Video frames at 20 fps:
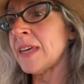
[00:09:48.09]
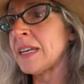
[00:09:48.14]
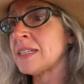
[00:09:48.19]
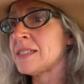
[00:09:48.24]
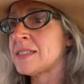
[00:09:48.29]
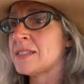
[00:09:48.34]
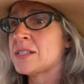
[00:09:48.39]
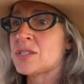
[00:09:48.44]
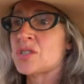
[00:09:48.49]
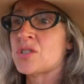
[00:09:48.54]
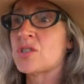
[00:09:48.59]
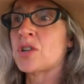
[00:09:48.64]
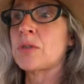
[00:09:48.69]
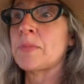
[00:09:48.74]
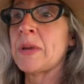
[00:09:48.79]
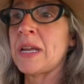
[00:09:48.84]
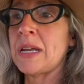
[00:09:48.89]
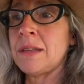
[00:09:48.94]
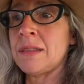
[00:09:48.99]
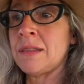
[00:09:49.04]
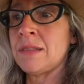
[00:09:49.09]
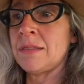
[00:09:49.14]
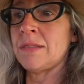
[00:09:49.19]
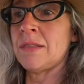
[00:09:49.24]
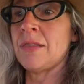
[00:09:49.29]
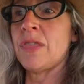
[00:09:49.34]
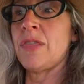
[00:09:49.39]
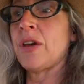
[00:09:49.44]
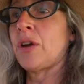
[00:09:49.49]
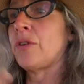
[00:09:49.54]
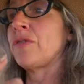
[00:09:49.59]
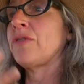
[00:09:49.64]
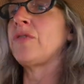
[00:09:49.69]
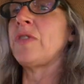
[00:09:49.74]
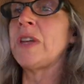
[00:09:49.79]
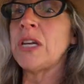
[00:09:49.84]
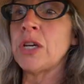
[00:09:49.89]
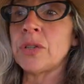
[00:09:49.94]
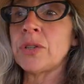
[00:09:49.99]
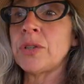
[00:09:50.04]
that is disturbing their
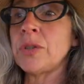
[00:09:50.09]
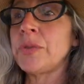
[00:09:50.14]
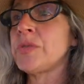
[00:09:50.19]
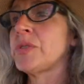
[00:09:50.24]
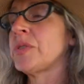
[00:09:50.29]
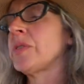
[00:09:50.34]
field,